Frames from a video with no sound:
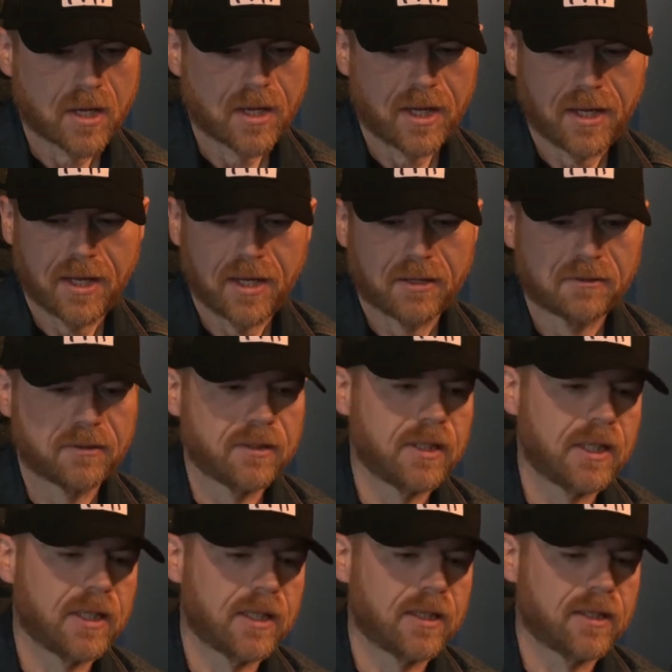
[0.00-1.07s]
and
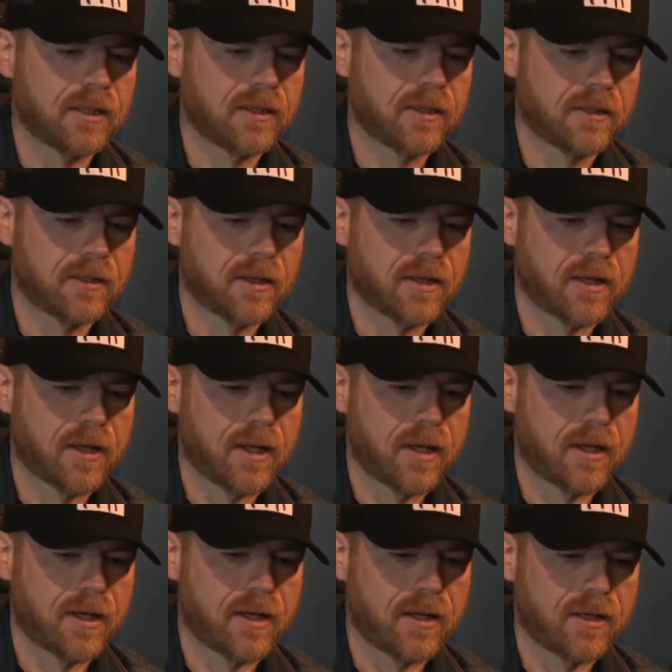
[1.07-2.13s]

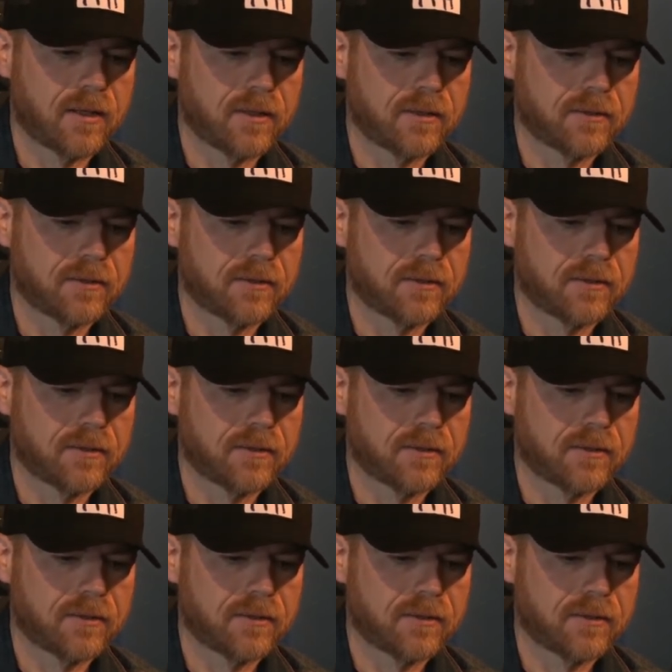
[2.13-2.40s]
uh,